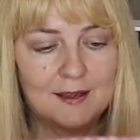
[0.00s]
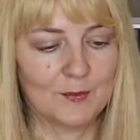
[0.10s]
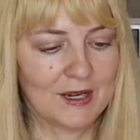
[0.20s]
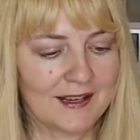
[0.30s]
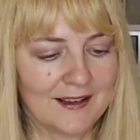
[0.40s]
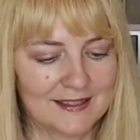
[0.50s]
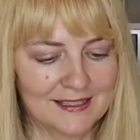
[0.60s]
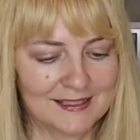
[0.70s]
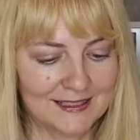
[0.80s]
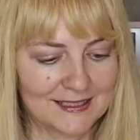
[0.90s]
and when I got
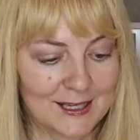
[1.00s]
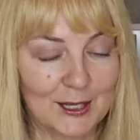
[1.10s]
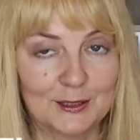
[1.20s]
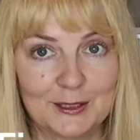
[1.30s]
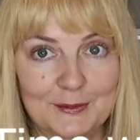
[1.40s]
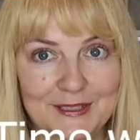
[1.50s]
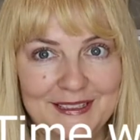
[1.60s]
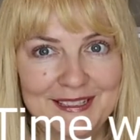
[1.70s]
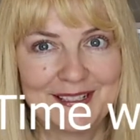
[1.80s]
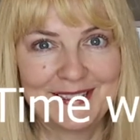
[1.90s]
this in this color, it
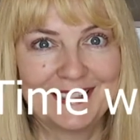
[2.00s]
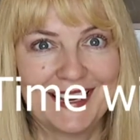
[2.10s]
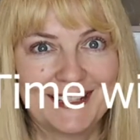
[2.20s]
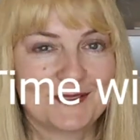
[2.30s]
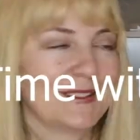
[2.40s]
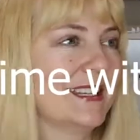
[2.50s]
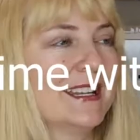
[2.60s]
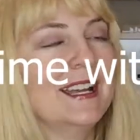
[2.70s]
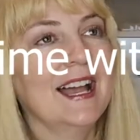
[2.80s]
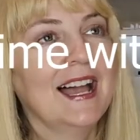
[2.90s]
really kind of did.